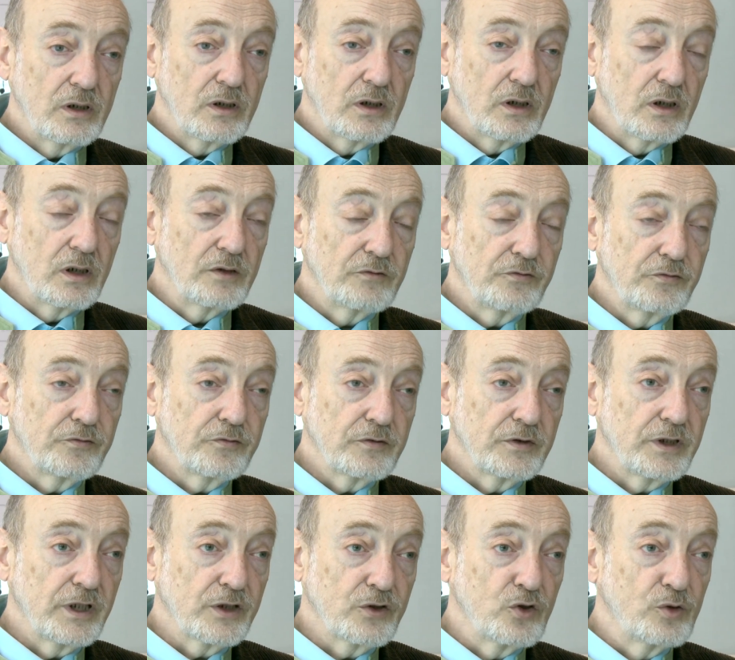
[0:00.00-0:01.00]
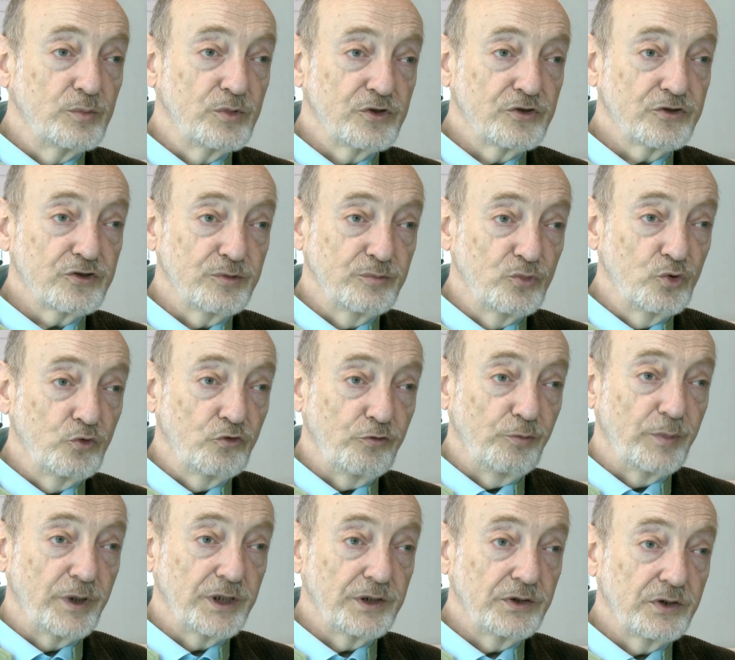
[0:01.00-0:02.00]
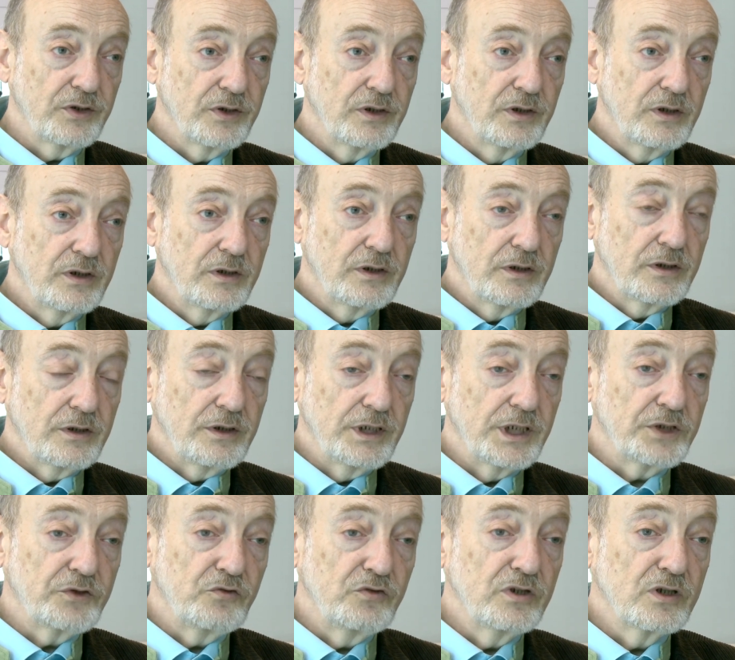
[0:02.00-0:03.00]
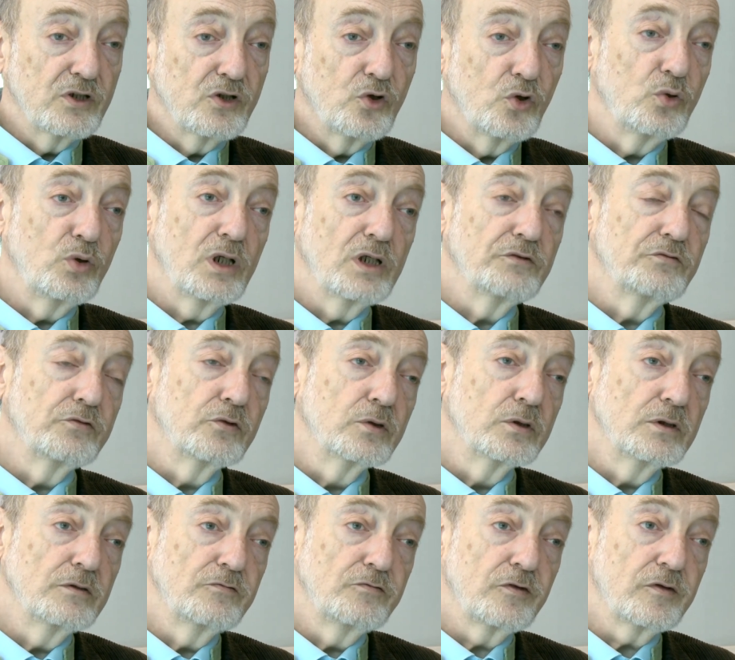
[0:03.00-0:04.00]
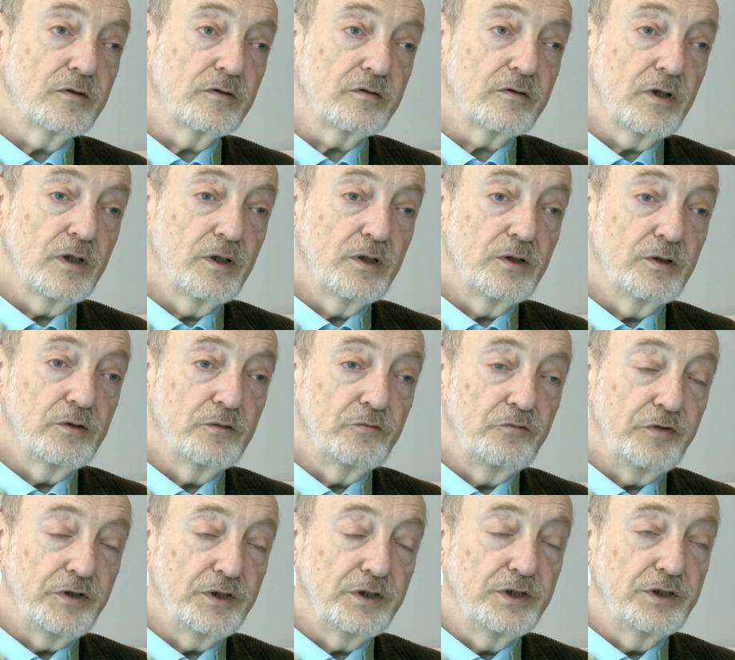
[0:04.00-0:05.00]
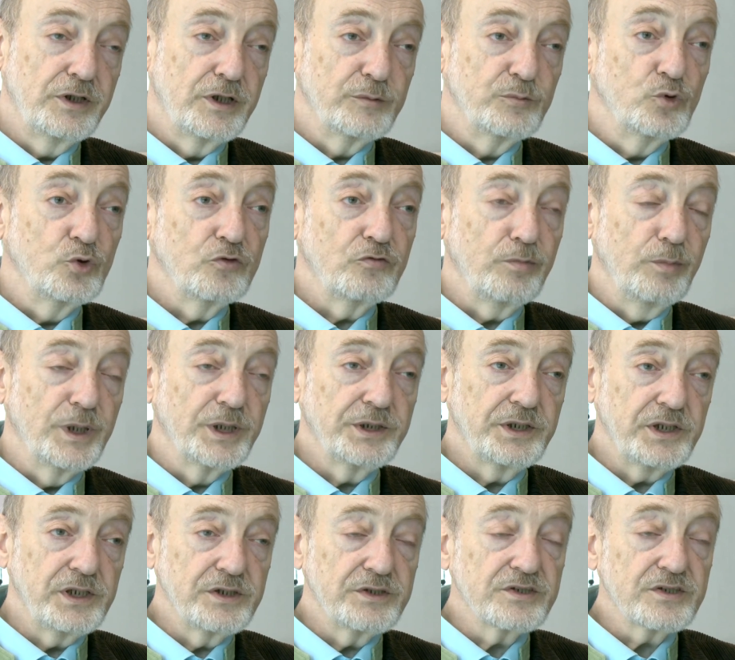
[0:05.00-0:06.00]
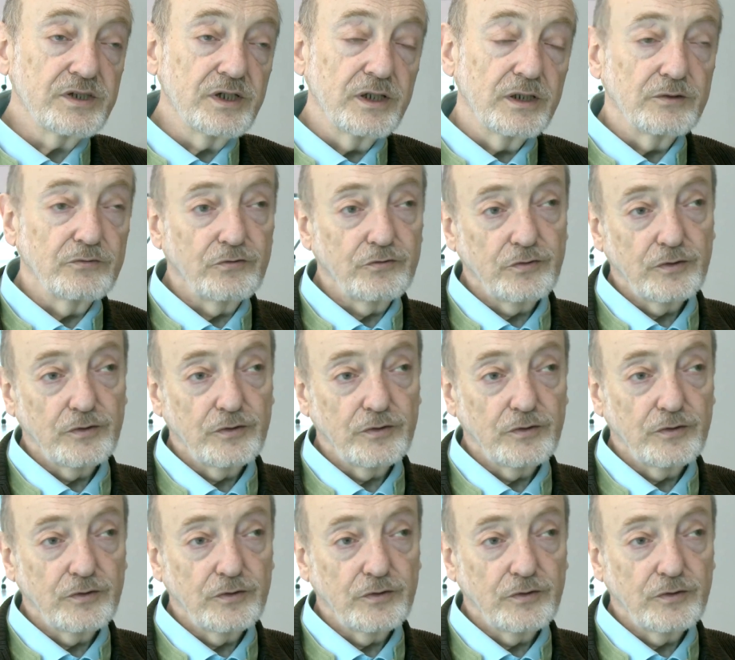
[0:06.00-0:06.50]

of the commons movement that will co-evolve with the movement itself.